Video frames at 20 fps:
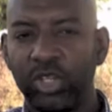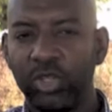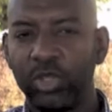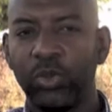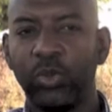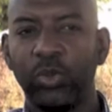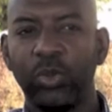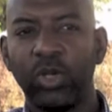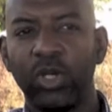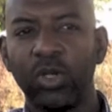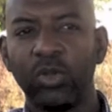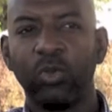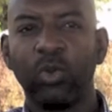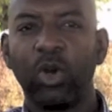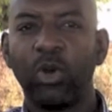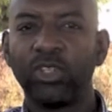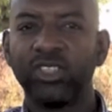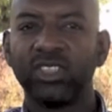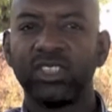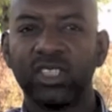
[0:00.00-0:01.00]
you won.
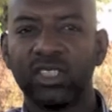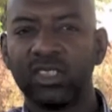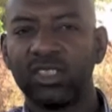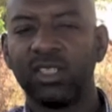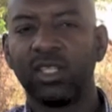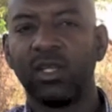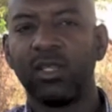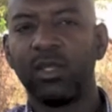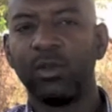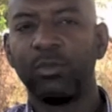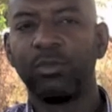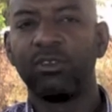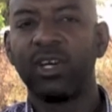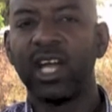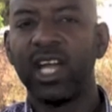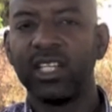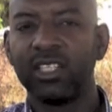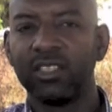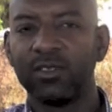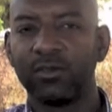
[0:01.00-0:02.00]
What was the
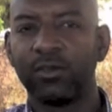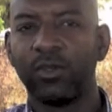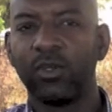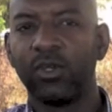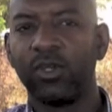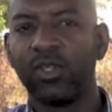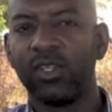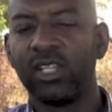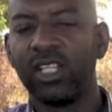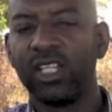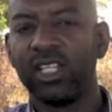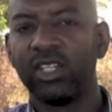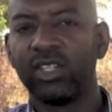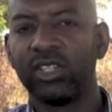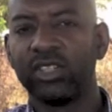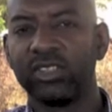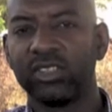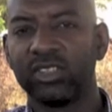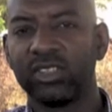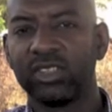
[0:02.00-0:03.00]
prize for
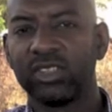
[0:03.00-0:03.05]
Lagos?